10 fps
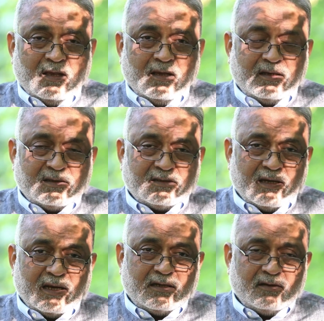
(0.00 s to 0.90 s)
it is
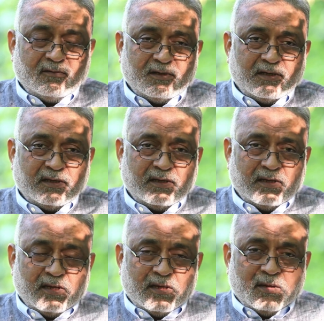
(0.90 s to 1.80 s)
selectively
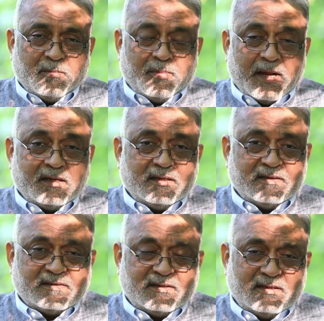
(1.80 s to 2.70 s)

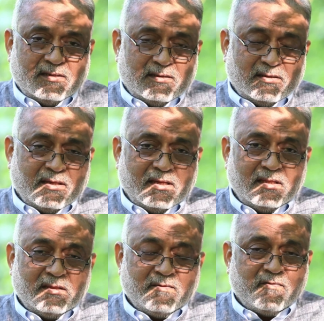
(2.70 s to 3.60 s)
practiced
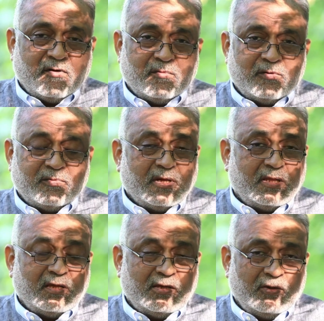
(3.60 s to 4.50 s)
in the form of
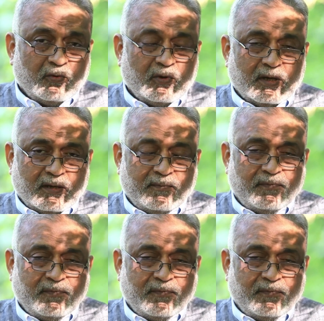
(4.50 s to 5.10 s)
hatha yoga,